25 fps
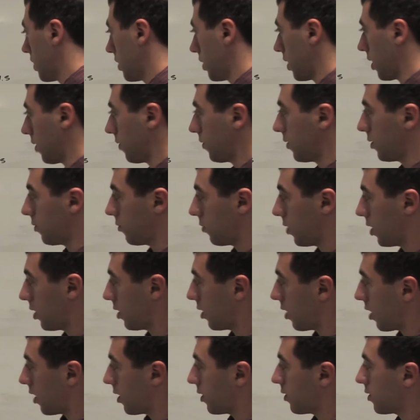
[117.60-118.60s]
Now if you
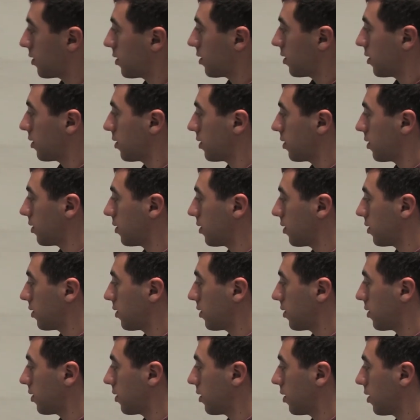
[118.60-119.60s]
realize,
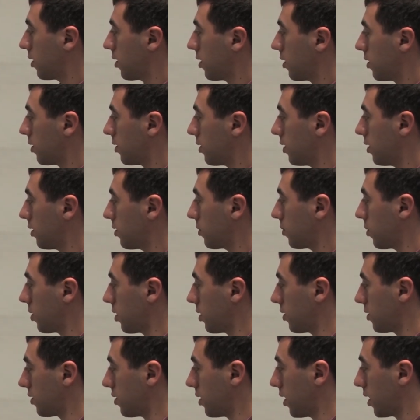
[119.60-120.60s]
this
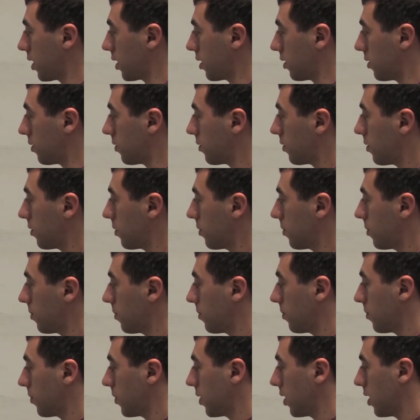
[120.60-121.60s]
one is negative
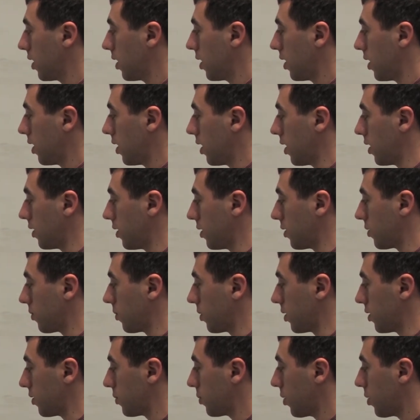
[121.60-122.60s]
and this one is